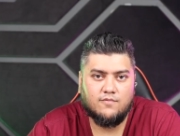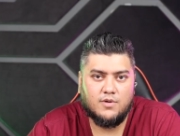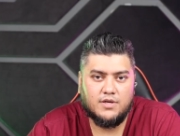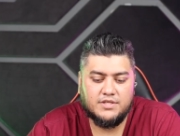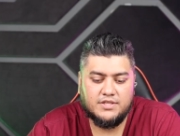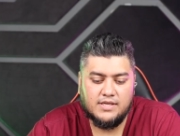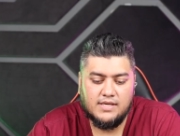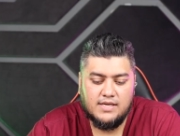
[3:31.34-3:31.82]

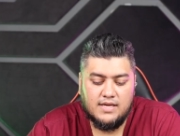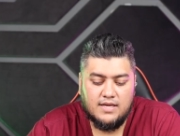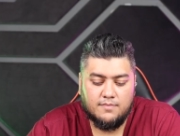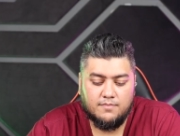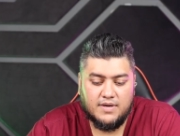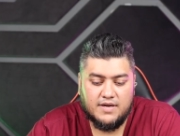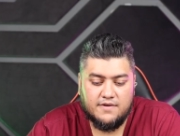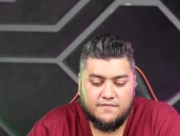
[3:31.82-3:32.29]
watts,
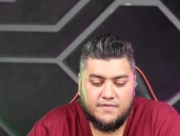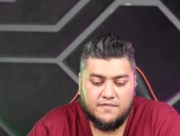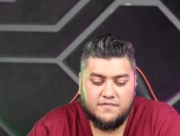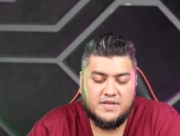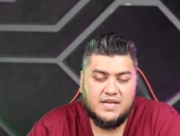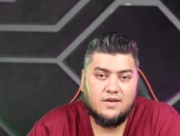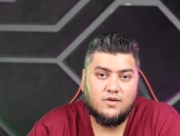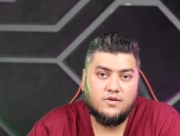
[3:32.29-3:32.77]
but
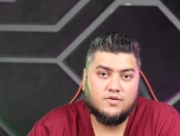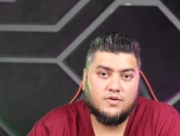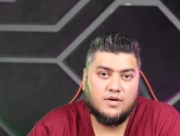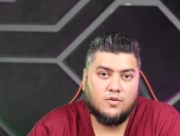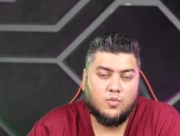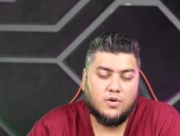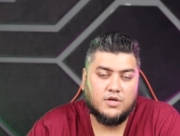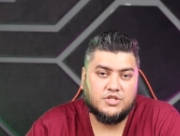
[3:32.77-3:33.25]
15
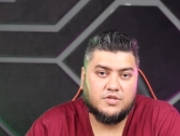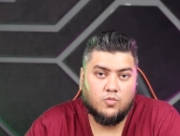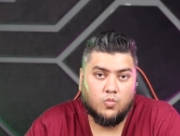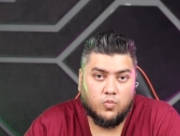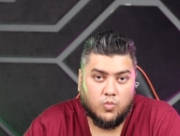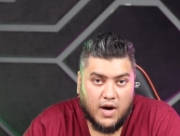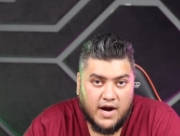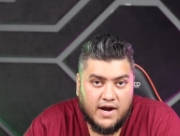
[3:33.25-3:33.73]
watts
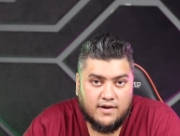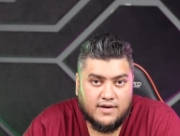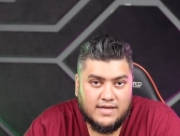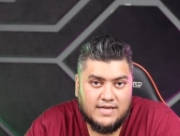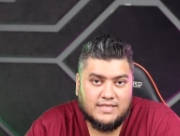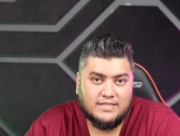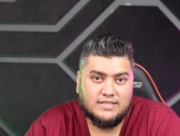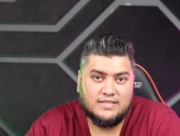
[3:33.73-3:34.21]

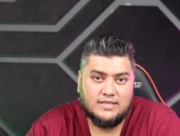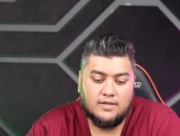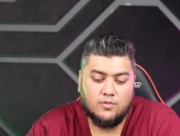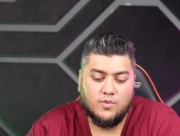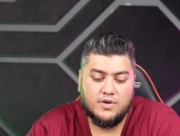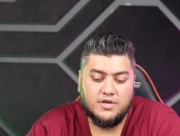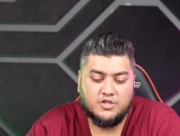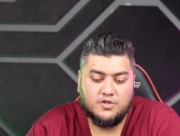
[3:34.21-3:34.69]
wired is
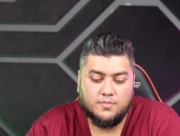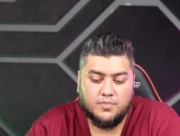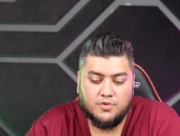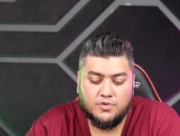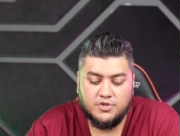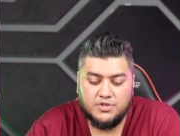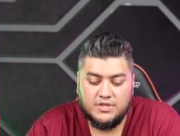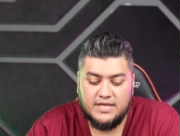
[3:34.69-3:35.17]
what it
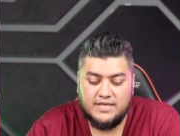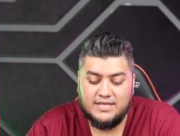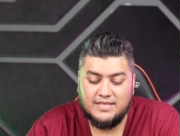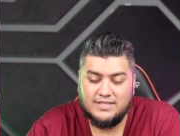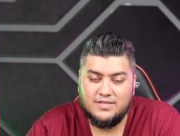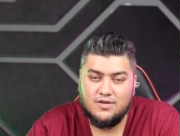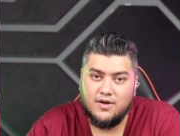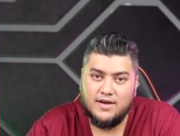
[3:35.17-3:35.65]
supports. It
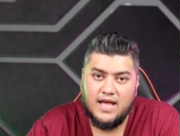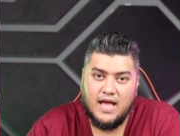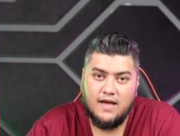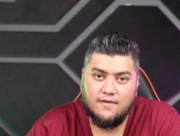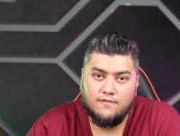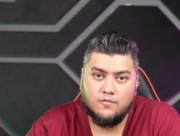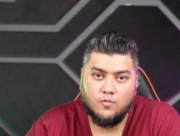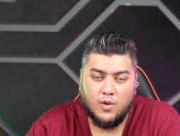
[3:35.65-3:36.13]
does not
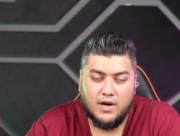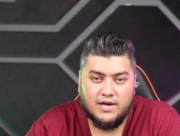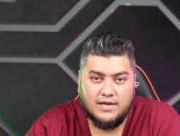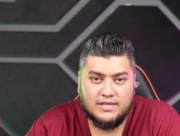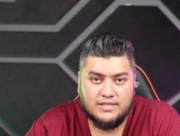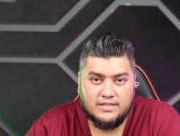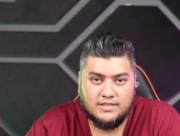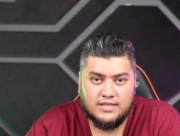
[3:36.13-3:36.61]
have
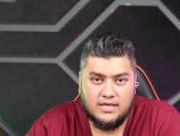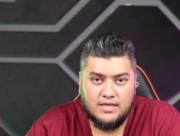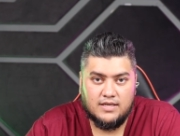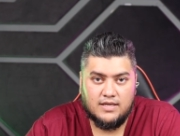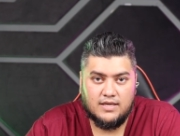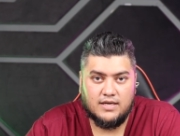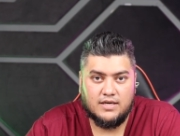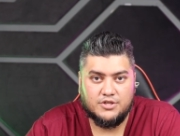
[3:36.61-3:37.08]
wireless
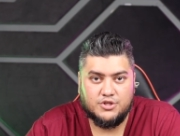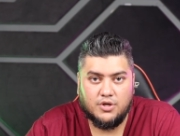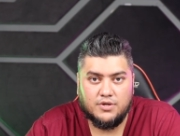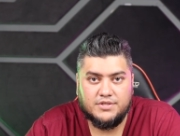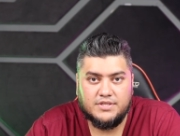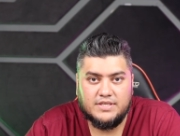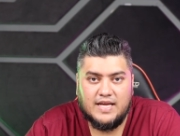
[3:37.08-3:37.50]
charging